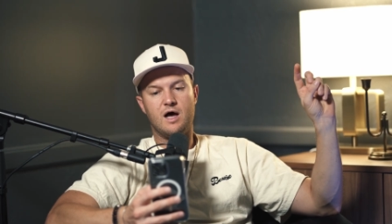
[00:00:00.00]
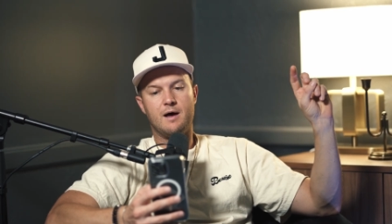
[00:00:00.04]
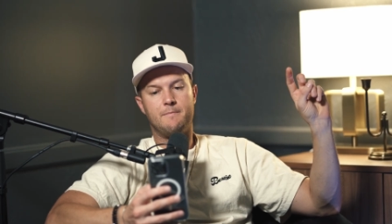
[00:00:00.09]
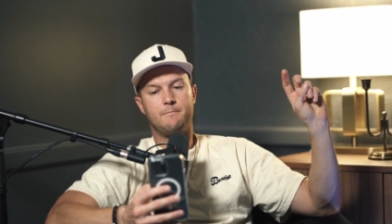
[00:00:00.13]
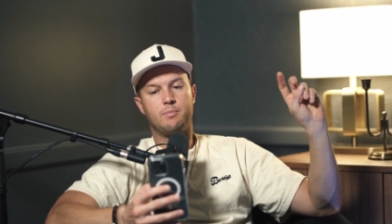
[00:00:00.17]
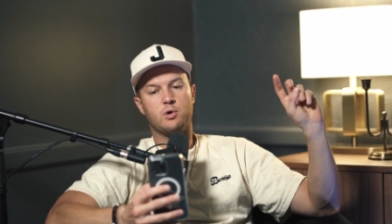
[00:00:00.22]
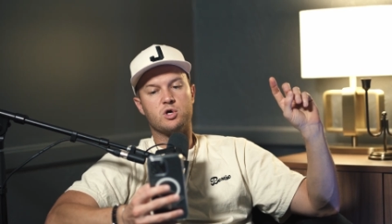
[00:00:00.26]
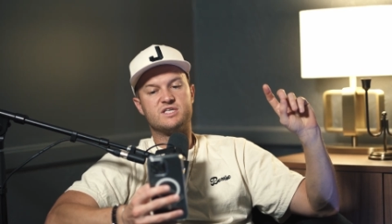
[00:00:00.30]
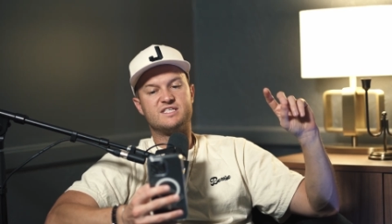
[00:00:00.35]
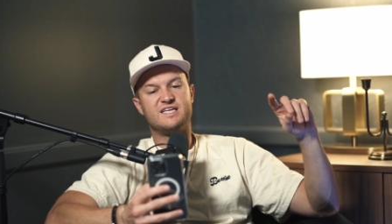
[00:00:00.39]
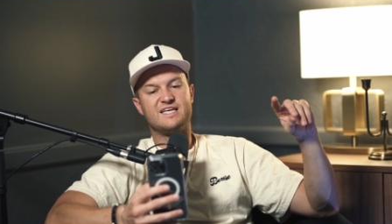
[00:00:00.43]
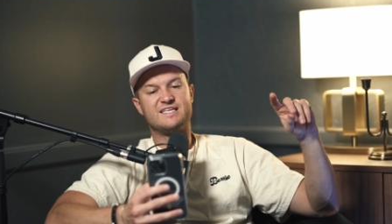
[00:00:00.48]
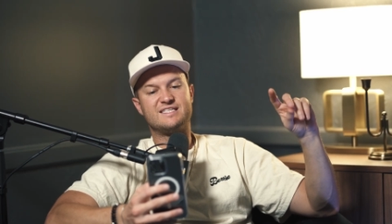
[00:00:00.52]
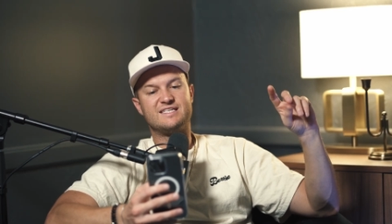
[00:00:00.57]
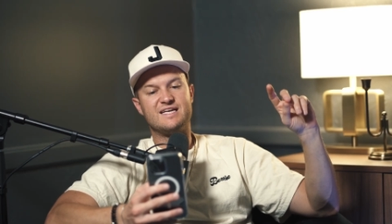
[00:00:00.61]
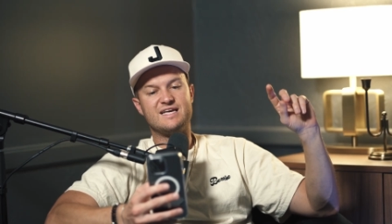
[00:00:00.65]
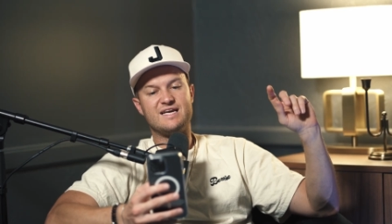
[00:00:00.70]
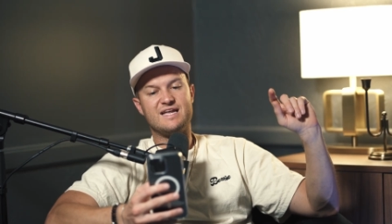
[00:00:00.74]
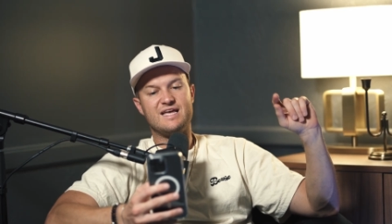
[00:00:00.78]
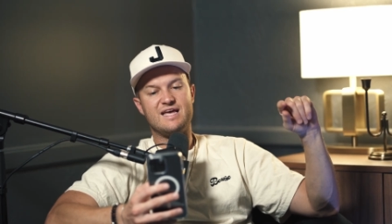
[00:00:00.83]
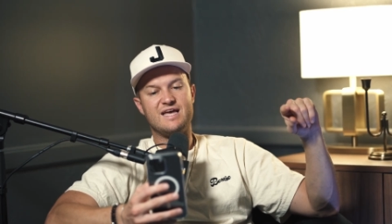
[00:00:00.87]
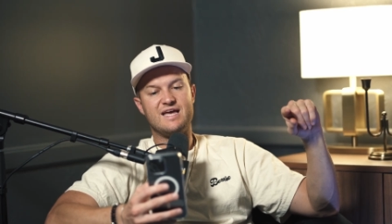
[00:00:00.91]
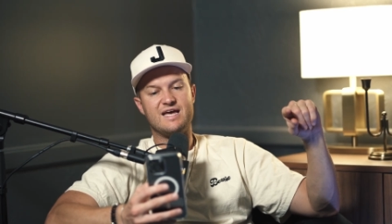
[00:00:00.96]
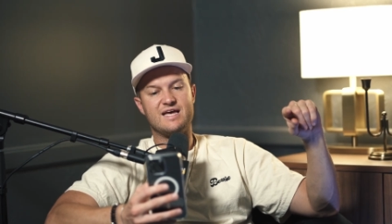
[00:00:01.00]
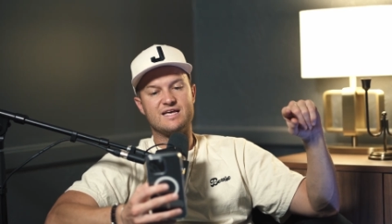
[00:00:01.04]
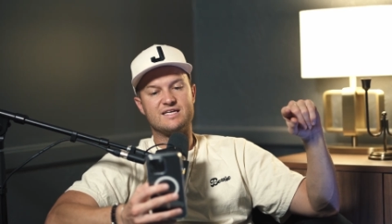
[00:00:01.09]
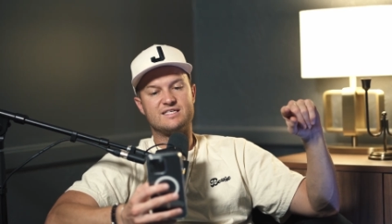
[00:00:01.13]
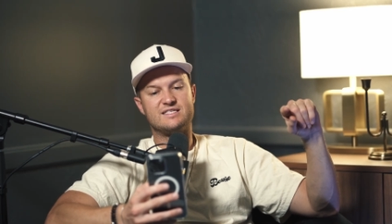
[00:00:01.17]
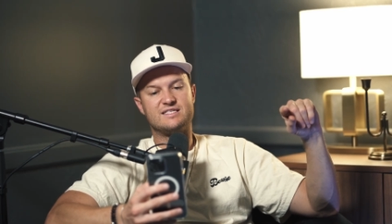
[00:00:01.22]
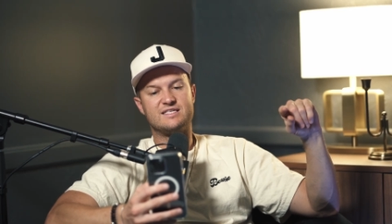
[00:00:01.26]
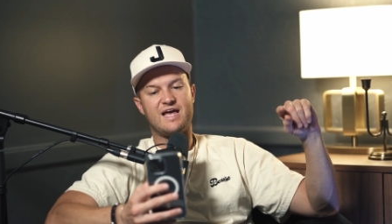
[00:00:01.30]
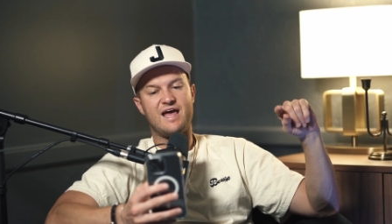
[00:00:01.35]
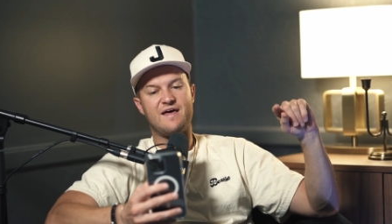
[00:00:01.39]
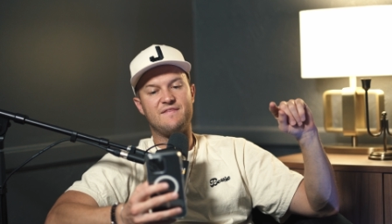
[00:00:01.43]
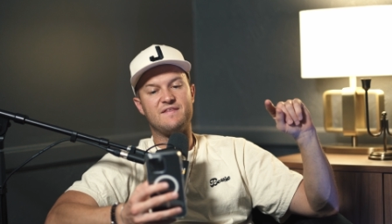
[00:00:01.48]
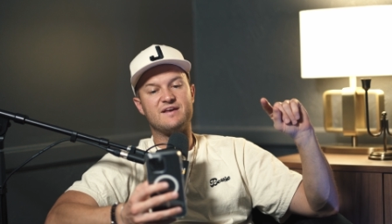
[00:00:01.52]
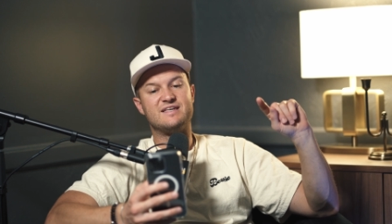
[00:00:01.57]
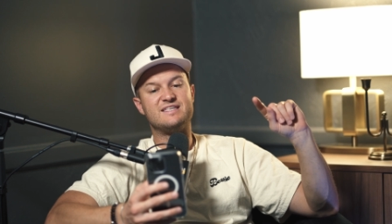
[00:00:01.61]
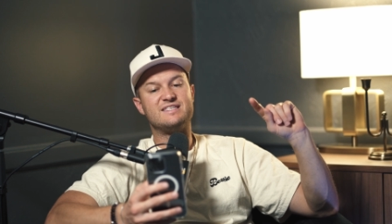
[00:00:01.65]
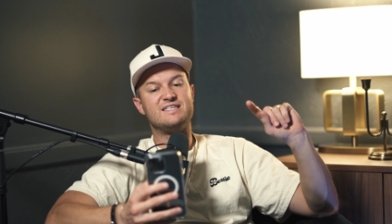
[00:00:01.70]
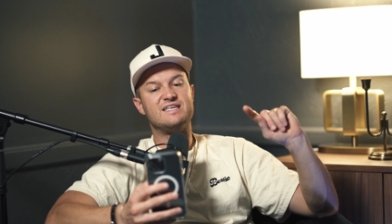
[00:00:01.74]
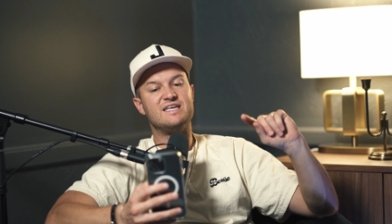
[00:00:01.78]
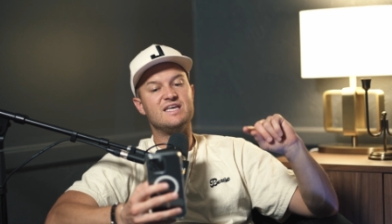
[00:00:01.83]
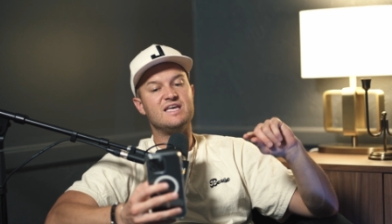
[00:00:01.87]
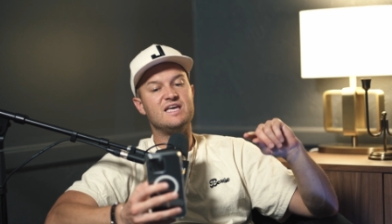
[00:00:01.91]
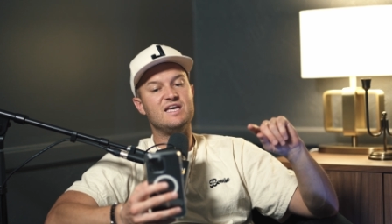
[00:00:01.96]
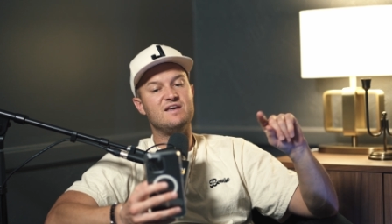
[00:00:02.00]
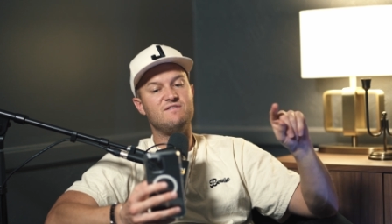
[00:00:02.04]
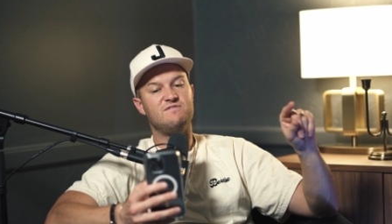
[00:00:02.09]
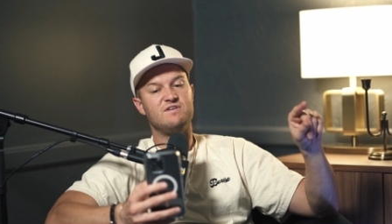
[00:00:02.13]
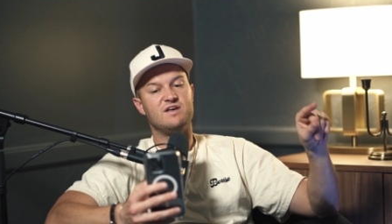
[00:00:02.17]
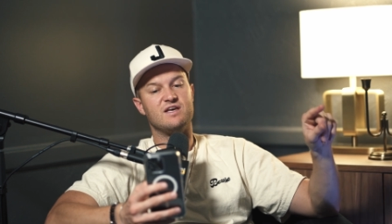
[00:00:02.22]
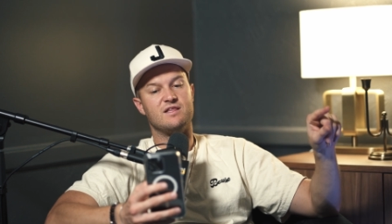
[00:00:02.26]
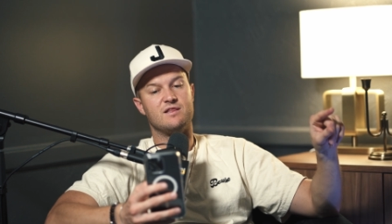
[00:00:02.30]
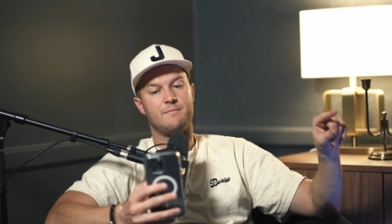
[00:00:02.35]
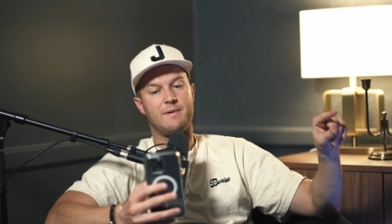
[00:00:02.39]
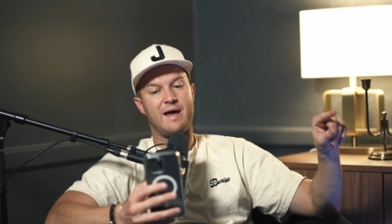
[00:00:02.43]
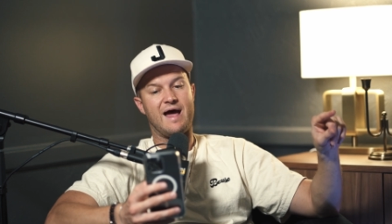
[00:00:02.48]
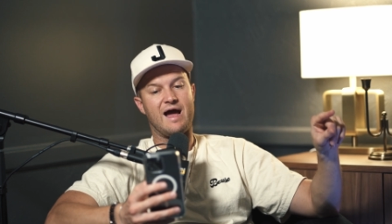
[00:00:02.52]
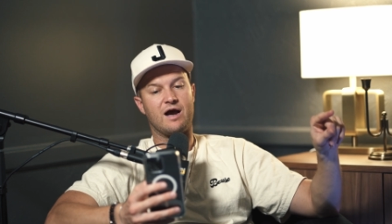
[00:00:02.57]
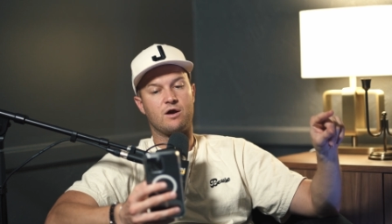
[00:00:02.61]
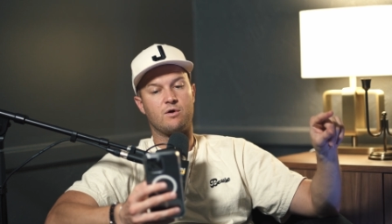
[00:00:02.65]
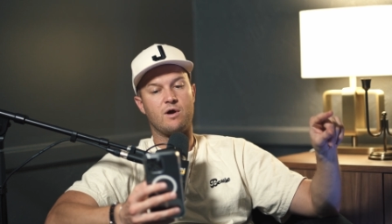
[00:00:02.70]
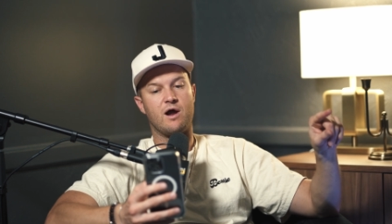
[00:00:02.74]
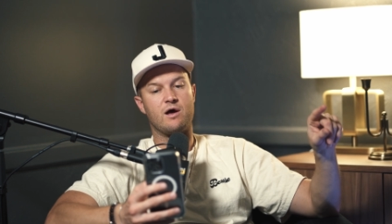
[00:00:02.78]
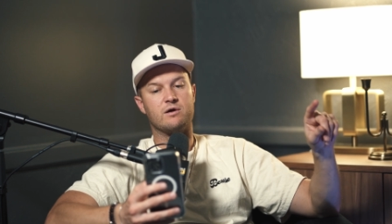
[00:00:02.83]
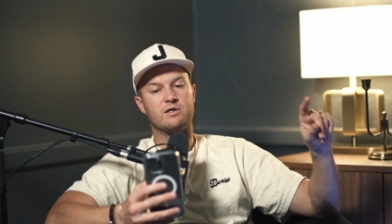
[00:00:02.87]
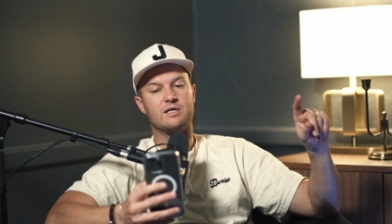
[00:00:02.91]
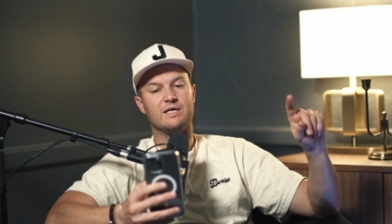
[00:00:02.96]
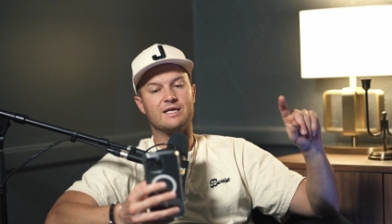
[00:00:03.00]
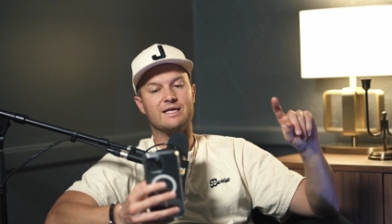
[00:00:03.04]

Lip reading: a persistent hiss, and the TV in the background,